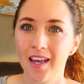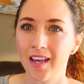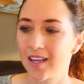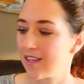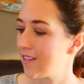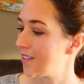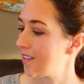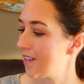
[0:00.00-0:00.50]

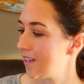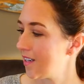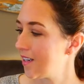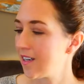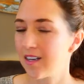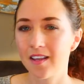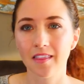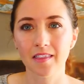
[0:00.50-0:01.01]
And
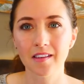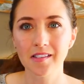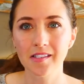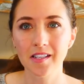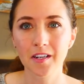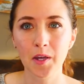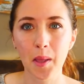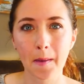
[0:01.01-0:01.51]

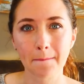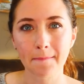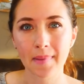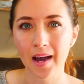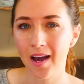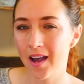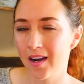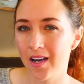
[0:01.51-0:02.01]
this little
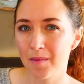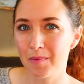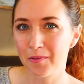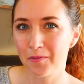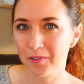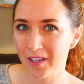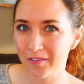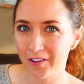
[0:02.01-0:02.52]
pineapple
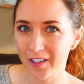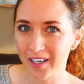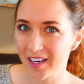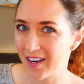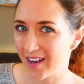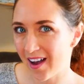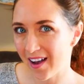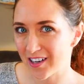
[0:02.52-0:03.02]
flavored
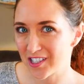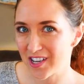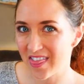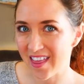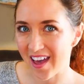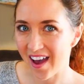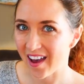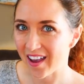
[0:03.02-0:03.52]
concoction
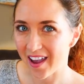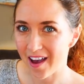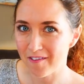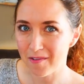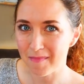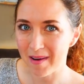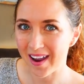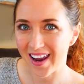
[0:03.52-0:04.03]
that I have
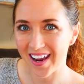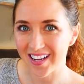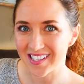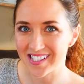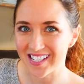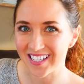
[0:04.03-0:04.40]
in my hands